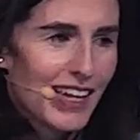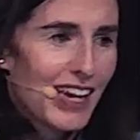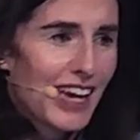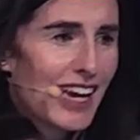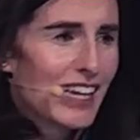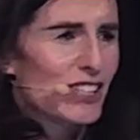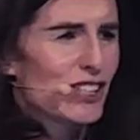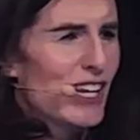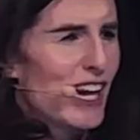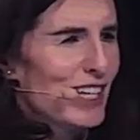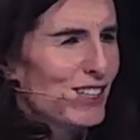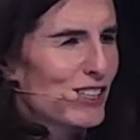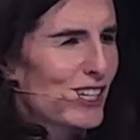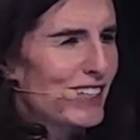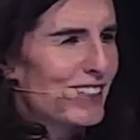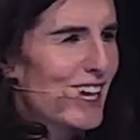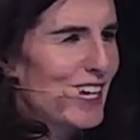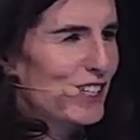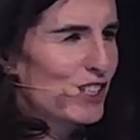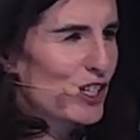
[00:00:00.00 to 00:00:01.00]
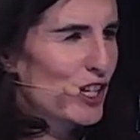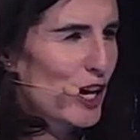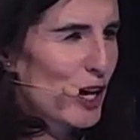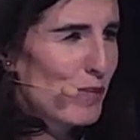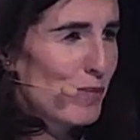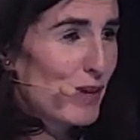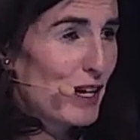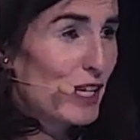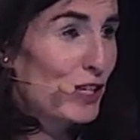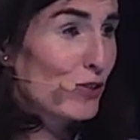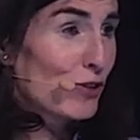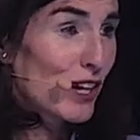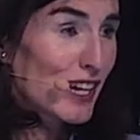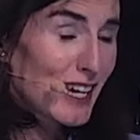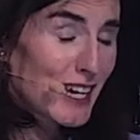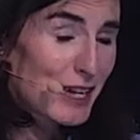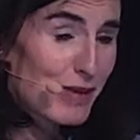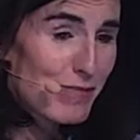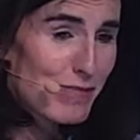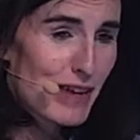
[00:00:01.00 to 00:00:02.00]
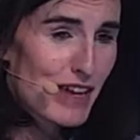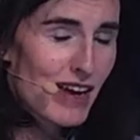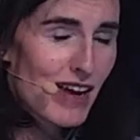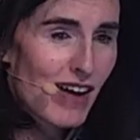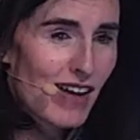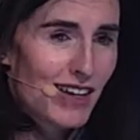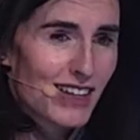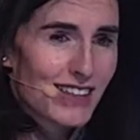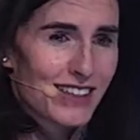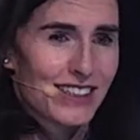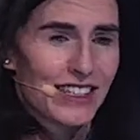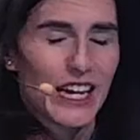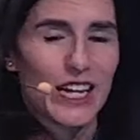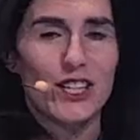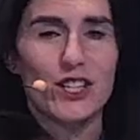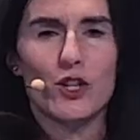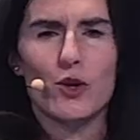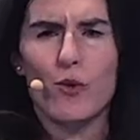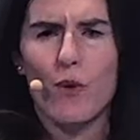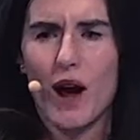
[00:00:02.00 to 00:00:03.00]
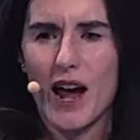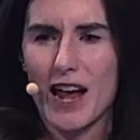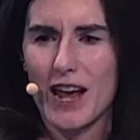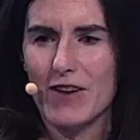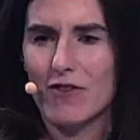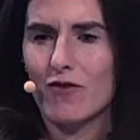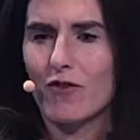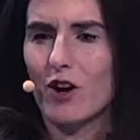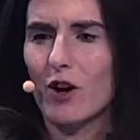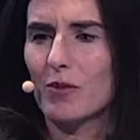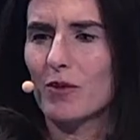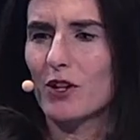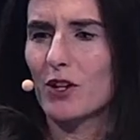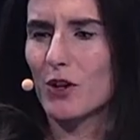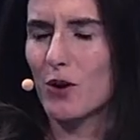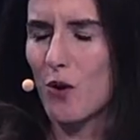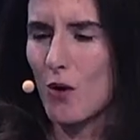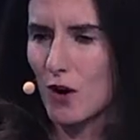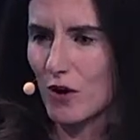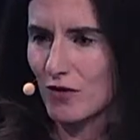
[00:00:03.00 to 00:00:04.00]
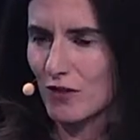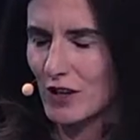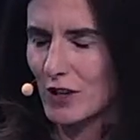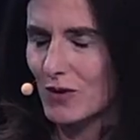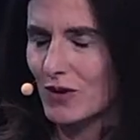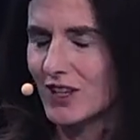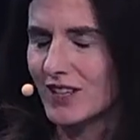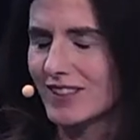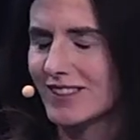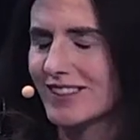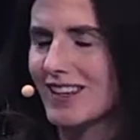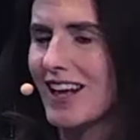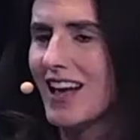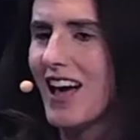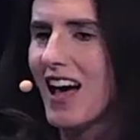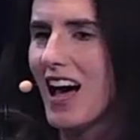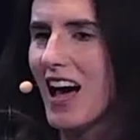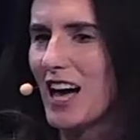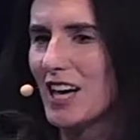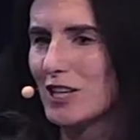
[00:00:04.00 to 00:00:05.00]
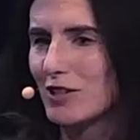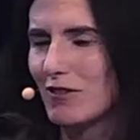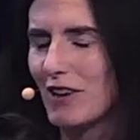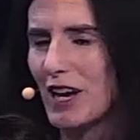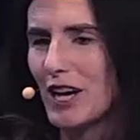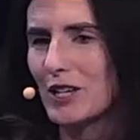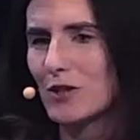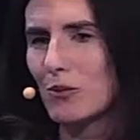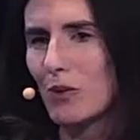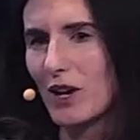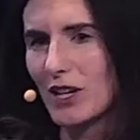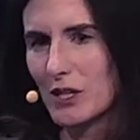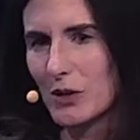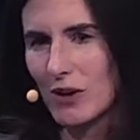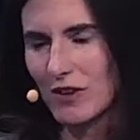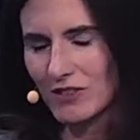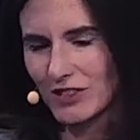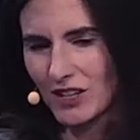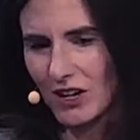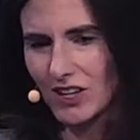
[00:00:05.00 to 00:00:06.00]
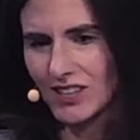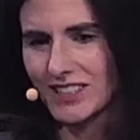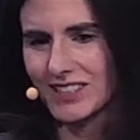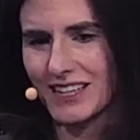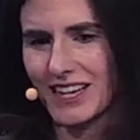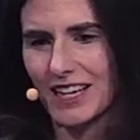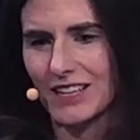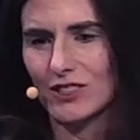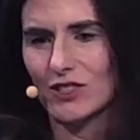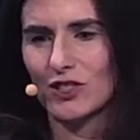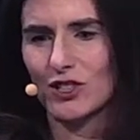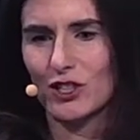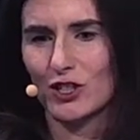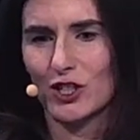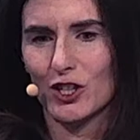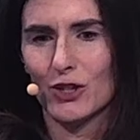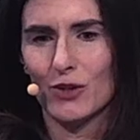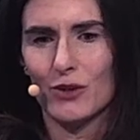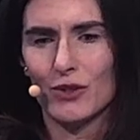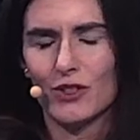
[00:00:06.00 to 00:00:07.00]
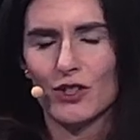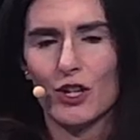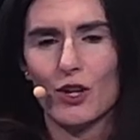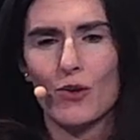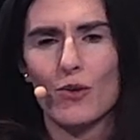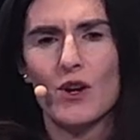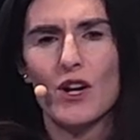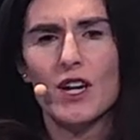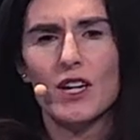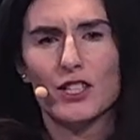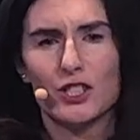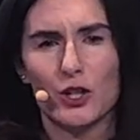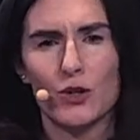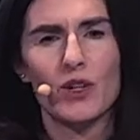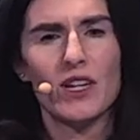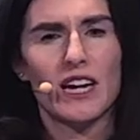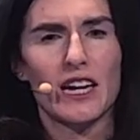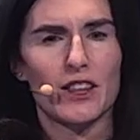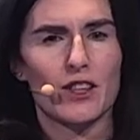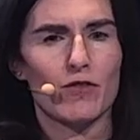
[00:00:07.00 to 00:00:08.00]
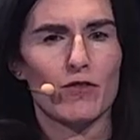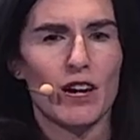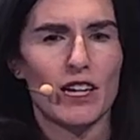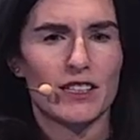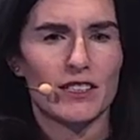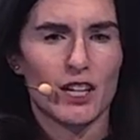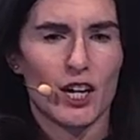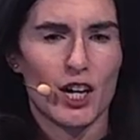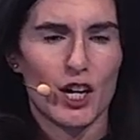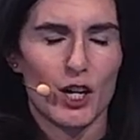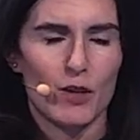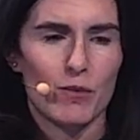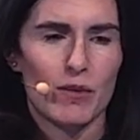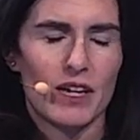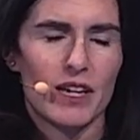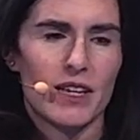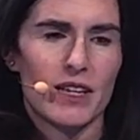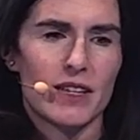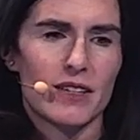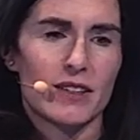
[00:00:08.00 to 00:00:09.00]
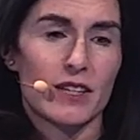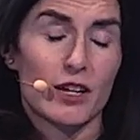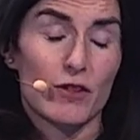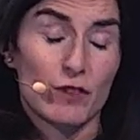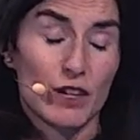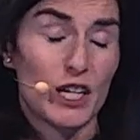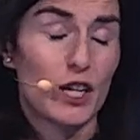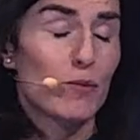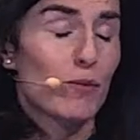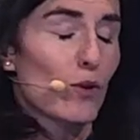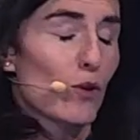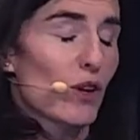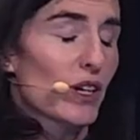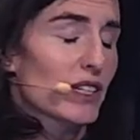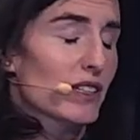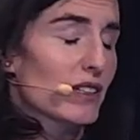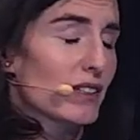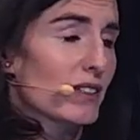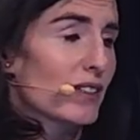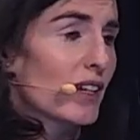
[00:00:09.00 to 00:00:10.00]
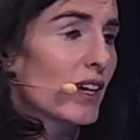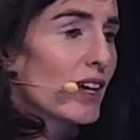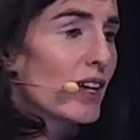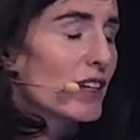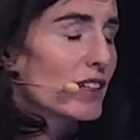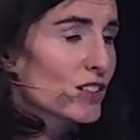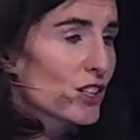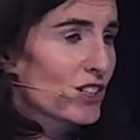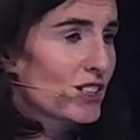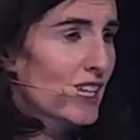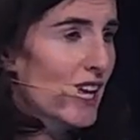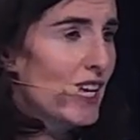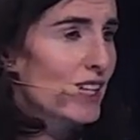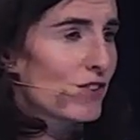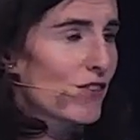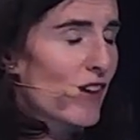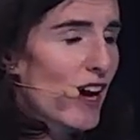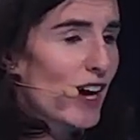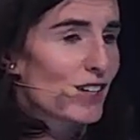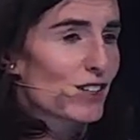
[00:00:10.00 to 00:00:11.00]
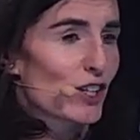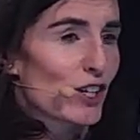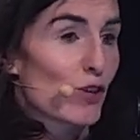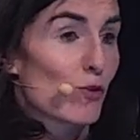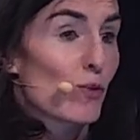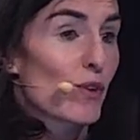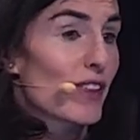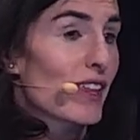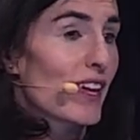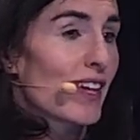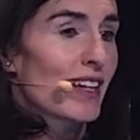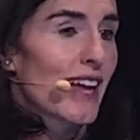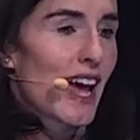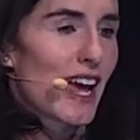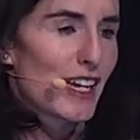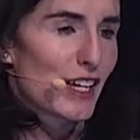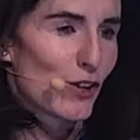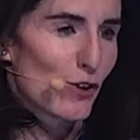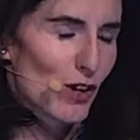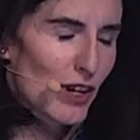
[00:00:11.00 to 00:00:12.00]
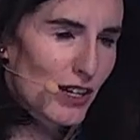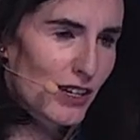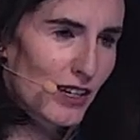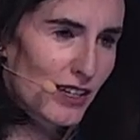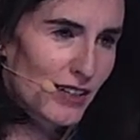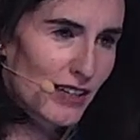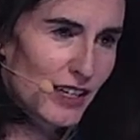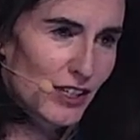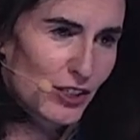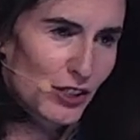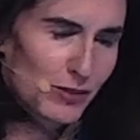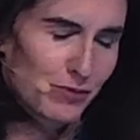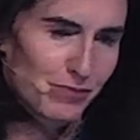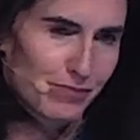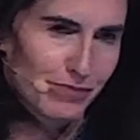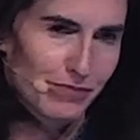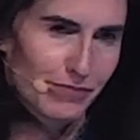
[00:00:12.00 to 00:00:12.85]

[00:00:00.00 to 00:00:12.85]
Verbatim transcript: Internationalization can be tricky because it takes you away from your core focus and around what you have started out to do. So, doing it at the right time is a really important success factor within any organization.